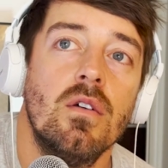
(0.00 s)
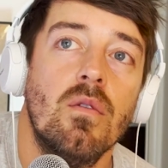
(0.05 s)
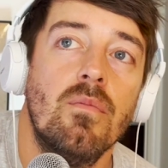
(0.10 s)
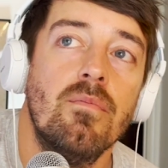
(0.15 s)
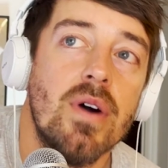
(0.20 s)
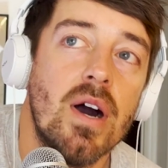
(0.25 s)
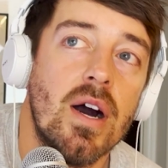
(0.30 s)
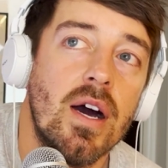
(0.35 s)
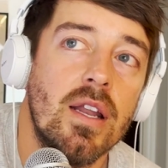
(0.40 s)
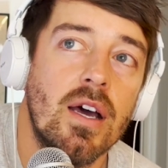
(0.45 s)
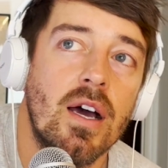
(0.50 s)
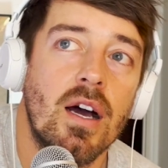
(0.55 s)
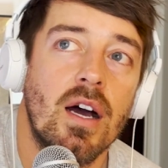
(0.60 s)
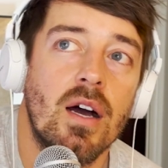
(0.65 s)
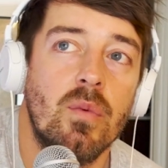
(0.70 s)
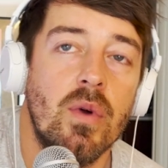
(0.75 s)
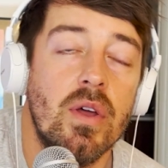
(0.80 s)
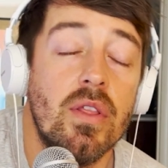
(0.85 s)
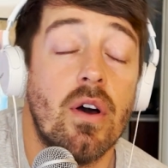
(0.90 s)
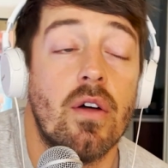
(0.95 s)
But uh,
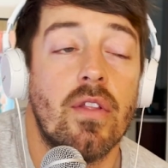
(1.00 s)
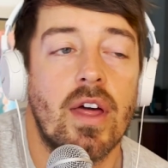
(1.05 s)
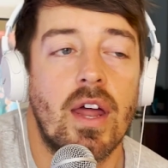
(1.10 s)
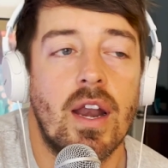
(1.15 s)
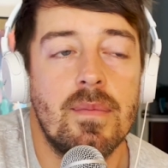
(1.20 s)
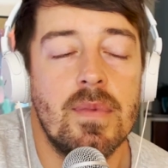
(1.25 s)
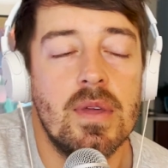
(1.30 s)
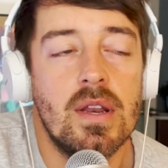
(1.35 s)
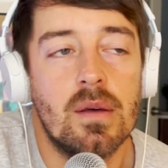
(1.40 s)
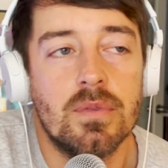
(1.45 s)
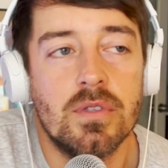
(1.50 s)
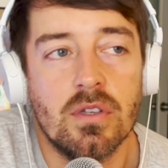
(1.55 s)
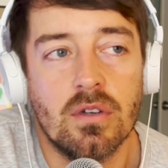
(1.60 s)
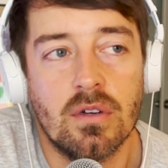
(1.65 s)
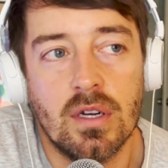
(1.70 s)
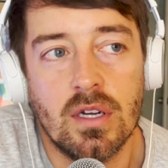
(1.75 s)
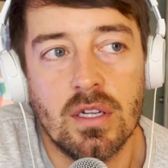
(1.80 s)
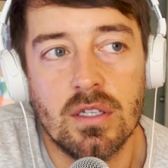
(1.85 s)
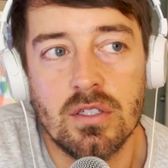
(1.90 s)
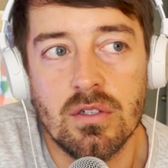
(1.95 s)
with all that, I mean, I'm still
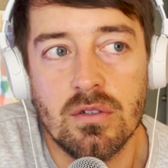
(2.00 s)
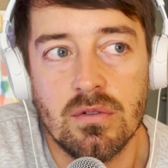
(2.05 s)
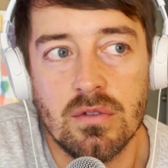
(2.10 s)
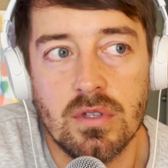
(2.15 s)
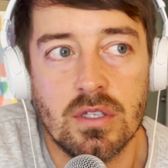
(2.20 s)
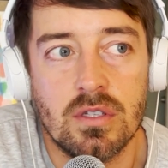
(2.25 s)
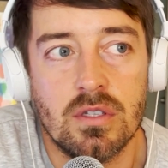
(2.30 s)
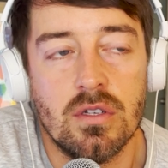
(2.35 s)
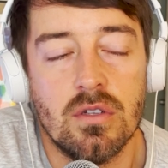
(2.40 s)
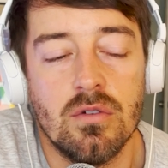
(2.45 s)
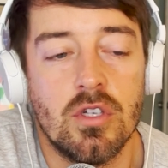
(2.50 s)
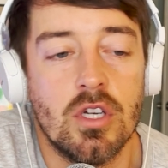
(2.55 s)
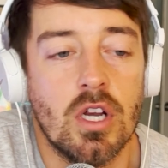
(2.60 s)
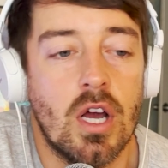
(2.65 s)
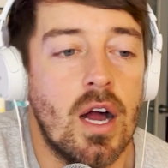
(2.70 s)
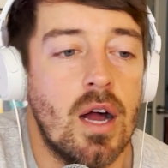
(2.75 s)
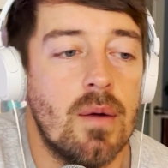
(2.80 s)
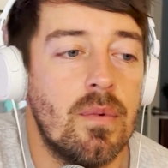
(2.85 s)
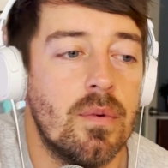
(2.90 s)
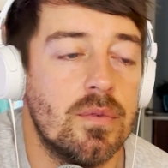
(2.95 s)
going to do this new
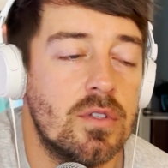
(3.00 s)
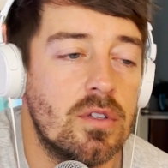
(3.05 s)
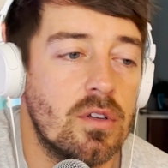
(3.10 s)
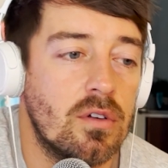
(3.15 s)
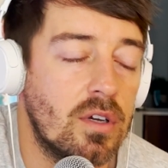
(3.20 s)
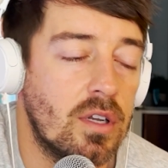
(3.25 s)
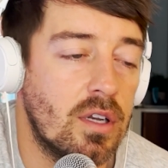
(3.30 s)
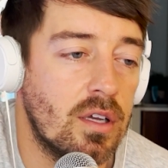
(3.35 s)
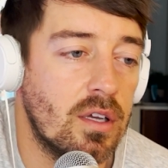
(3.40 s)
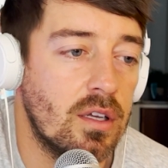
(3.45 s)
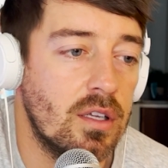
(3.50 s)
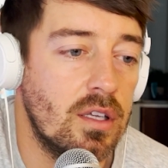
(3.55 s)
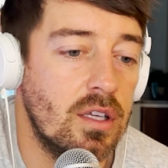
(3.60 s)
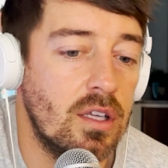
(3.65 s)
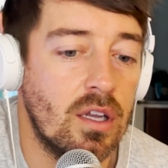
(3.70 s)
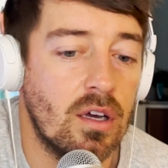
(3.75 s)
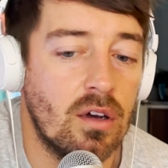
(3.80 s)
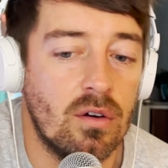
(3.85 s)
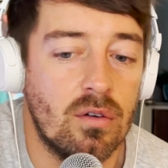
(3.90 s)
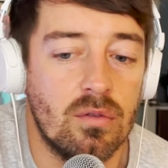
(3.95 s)
job. I'm still going to, you
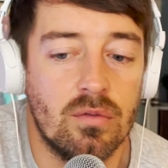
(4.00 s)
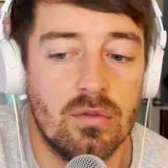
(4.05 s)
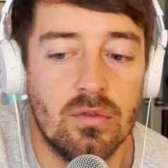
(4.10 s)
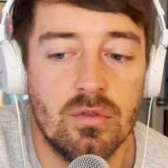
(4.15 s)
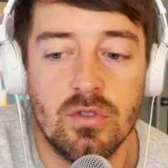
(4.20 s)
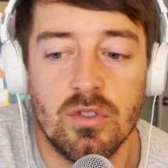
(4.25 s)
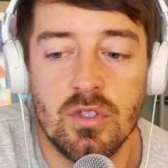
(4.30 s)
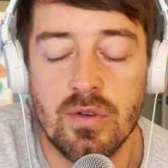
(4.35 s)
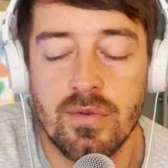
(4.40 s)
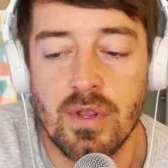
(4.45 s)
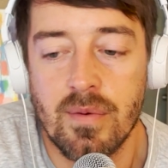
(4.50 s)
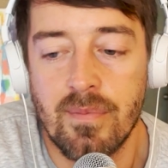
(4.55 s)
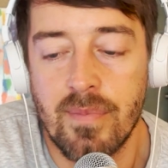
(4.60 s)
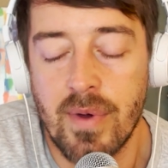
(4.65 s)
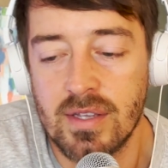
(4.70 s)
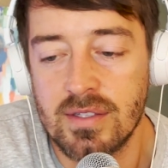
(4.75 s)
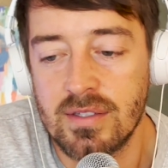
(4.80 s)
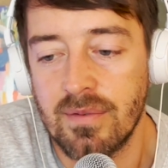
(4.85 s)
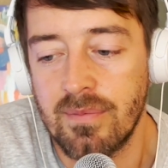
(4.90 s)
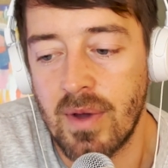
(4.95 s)
know, do the
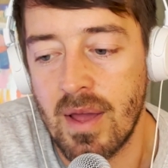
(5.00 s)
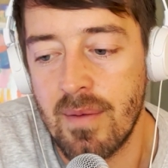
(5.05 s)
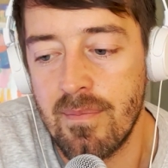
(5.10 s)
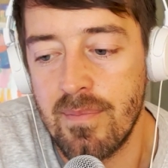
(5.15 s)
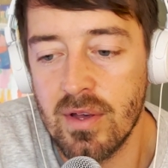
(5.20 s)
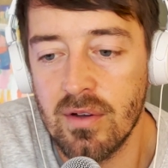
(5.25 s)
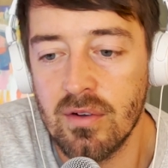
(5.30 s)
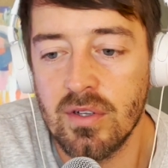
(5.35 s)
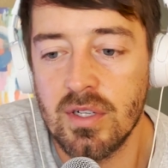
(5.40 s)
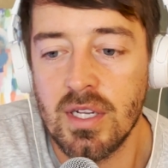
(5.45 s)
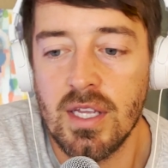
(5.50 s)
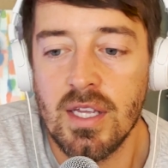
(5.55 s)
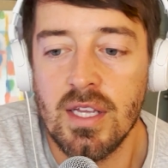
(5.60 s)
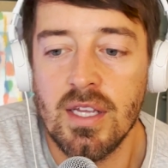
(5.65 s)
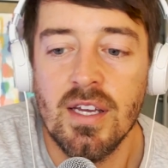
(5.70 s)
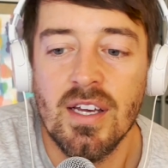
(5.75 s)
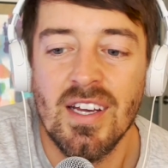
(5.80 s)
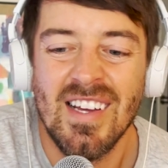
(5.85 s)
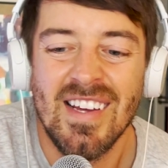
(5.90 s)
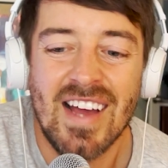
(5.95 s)
best of my
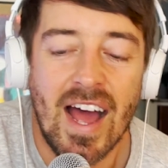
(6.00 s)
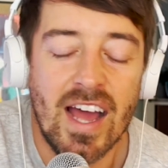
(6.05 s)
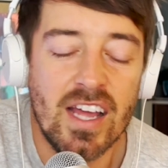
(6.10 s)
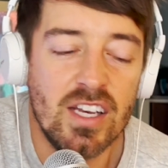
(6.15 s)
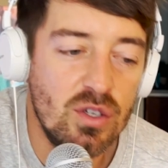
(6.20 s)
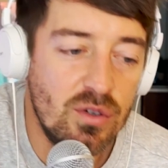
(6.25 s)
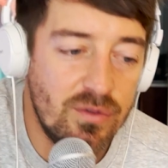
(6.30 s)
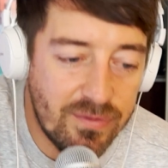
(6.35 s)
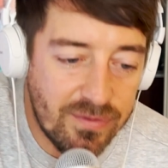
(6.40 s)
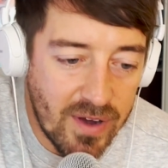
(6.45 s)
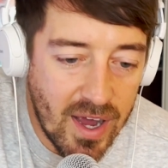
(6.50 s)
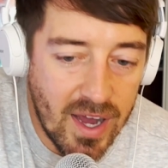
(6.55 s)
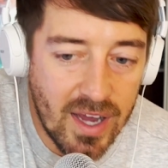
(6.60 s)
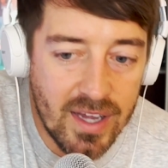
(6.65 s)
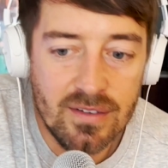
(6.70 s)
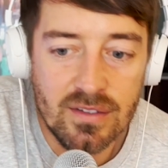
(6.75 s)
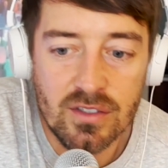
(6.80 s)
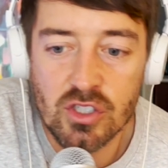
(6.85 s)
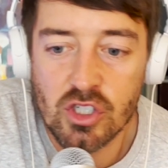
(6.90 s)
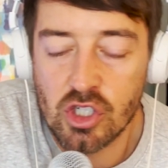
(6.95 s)
ability. I do
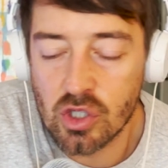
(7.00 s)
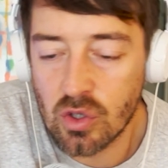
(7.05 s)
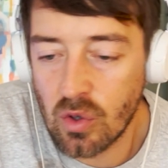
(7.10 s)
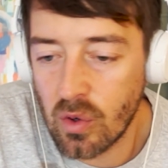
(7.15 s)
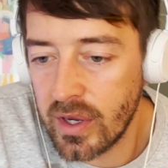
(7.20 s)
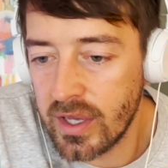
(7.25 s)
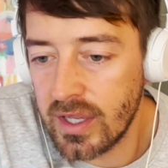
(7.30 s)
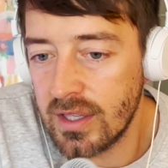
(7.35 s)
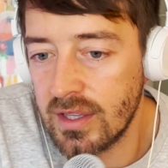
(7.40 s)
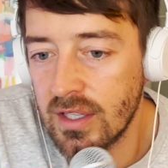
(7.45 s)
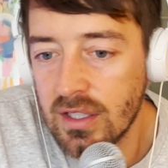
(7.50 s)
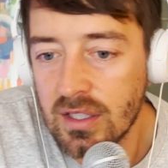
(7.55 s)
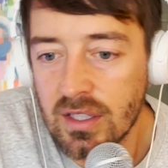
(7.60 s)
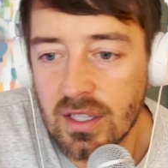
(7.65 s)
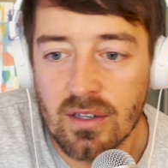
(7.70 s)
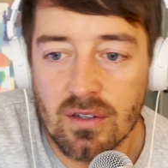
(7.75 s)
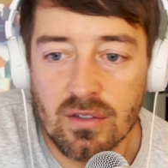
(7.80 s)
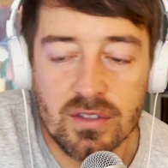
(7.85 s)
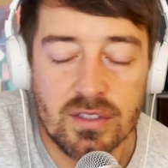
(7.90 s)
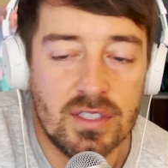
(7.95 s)
find joy in the
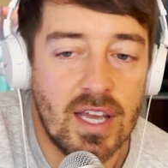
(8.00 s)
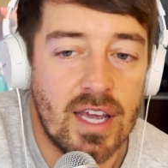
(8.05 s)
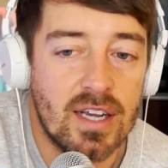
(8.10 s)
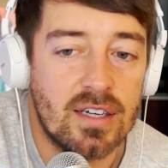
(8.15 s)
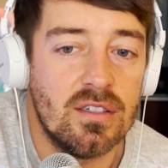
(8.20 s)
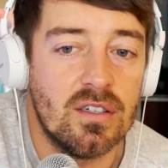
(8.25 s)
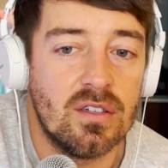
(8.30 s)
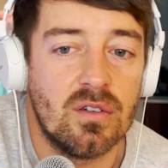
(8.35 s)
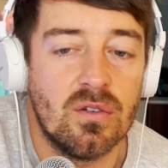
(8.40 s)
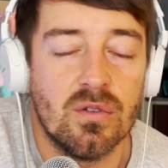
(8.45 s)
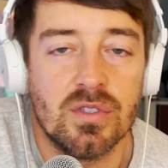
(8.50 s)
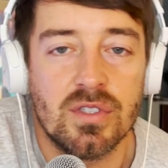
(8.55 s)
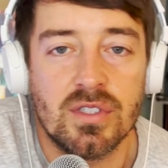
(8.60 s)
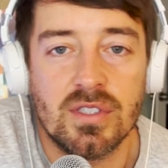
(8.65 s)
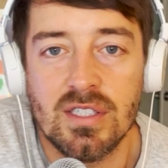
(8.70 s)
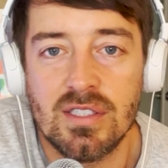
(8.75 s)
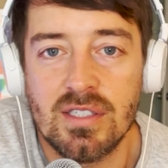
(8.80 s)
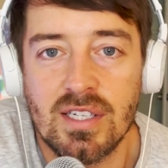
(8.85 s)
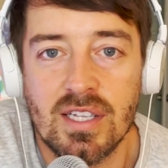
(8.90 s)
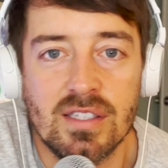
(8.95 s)
little technical,
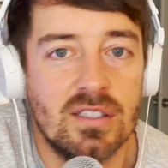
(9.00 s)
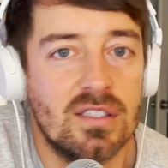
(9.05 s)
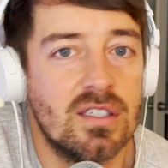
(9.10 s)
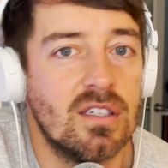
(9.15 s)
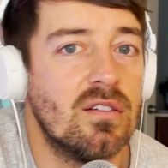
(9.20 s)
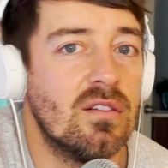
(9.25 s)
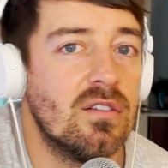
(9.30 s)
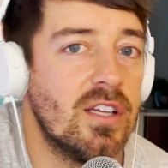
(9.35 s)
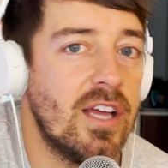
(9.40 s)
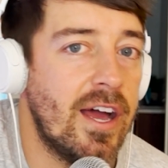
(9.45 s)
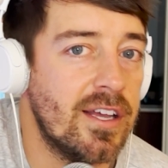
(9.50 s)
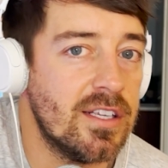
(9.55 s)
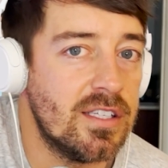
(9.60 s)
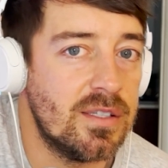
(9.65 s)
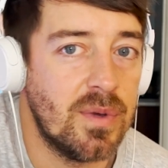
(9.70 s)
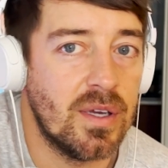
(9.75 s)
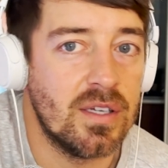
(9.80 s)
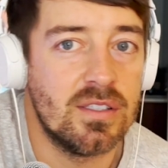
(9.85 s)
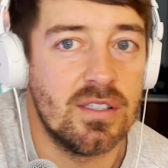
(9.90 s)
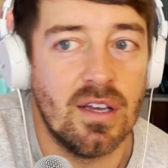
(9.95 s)
statistical
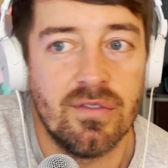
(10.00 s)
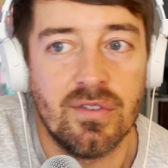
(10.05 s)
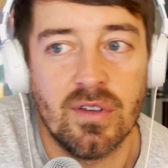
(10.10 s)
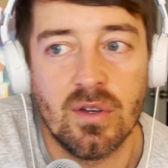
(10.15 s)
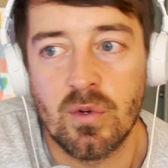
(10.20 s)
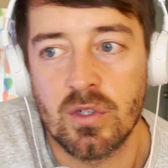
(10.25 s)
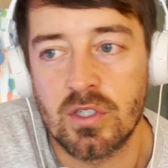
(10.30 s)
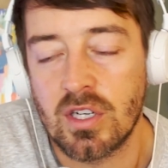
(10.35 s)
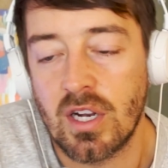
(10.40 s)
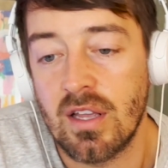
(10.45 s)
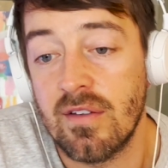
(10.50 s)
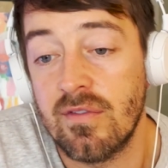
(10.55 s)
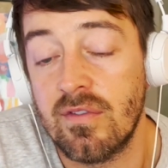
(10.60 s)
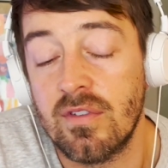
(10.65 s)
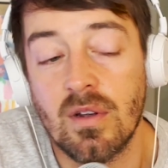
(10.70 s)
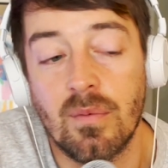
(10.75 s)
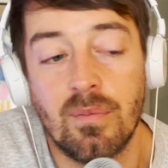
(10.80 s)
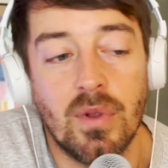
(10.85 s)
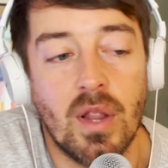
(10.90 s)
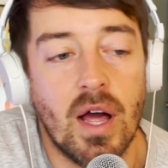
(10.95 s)
aspects of it, which I even
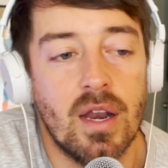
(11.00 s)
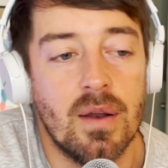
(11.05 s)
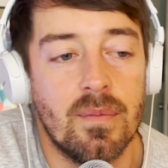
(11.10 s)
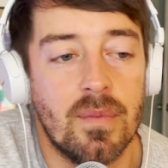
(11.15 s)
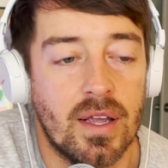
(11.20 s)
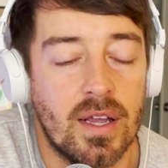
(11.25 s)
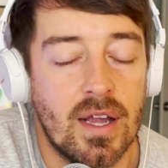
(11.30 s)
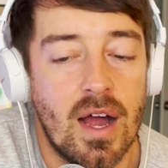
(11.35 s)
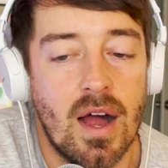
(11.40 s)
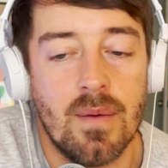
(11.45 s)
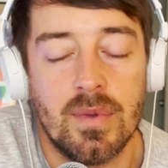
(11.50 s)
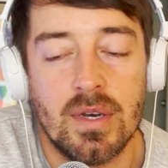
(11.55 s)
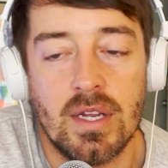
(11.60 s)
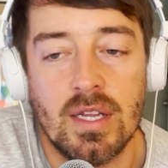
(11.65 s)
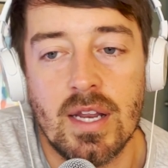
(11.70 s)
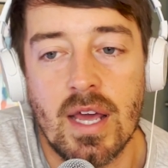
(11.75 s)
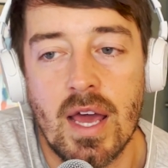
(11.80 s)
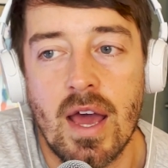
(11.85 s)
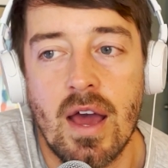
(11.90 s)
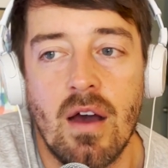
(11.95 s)
apply to my comedy
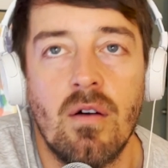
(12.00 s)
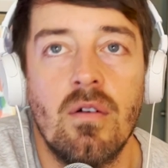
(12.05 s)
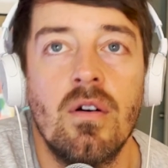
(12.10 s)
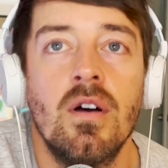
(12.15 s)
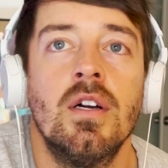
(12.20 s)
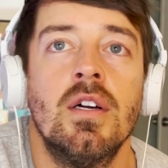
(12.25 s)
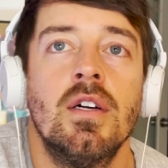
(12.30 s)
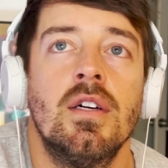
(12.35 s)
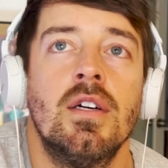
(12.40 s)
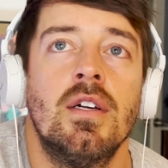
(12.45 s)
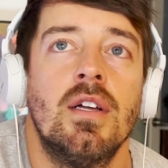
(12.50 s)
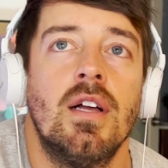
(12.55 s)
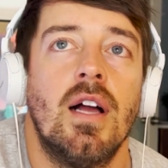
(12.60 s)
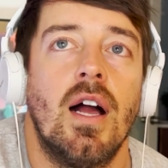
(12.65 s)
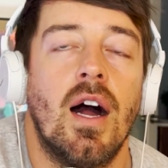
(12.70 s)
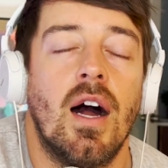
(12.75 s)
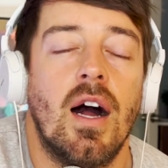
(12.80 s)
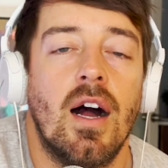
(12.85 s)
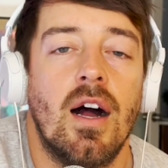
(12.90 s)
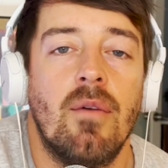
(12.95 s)
now.
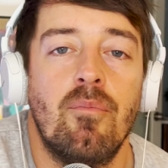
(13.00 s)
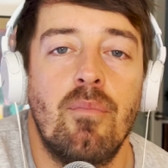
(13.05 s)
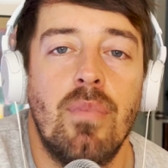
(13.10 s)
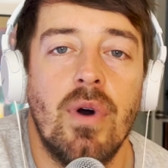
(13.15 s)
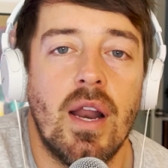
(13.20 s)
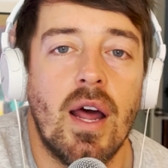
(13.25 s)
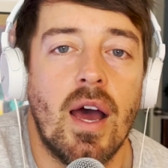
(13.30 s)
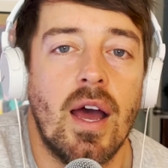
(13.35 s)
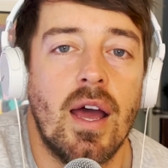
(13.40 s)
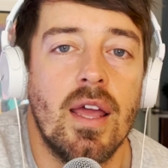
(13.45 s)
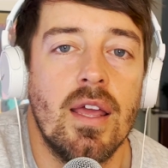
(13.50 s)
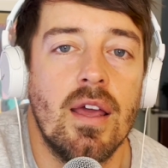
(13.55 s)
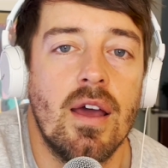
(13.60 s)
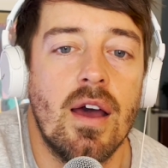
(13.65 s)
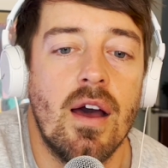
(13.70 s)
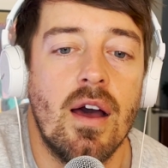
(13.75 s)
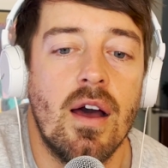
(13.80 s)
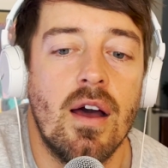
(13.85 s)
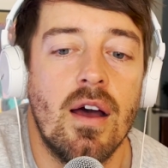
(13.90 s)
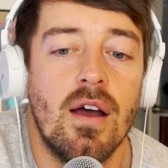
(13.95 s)
Um, but I,
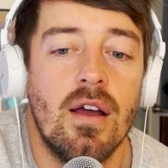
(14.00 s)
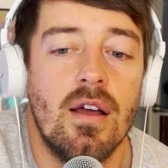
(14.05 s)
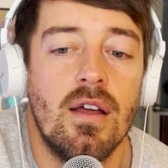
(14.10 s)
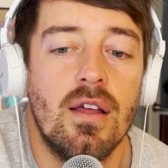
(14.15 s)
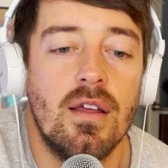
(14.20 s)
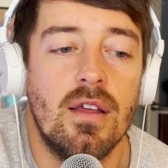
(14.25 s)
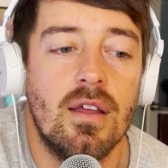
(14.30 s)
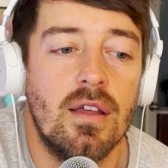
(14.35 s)
uh,